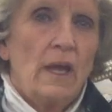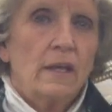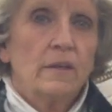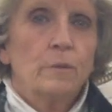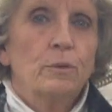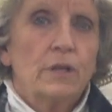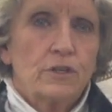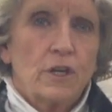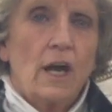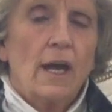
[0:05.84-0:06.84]
and the
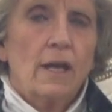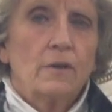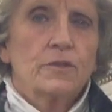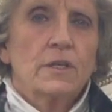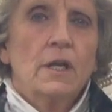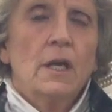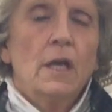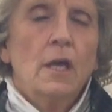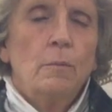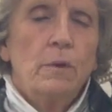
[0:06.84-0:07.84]
British Isles,
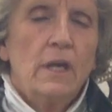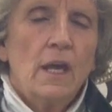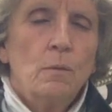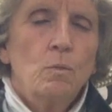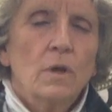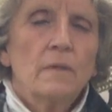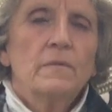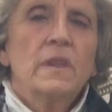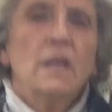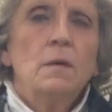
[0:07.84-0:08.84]
became one
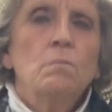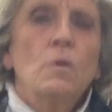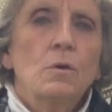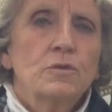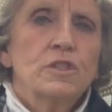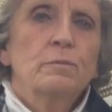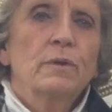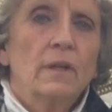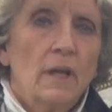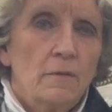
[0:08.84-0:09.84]
of the most
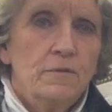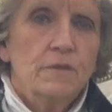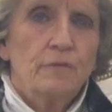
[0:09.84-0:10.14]
beloved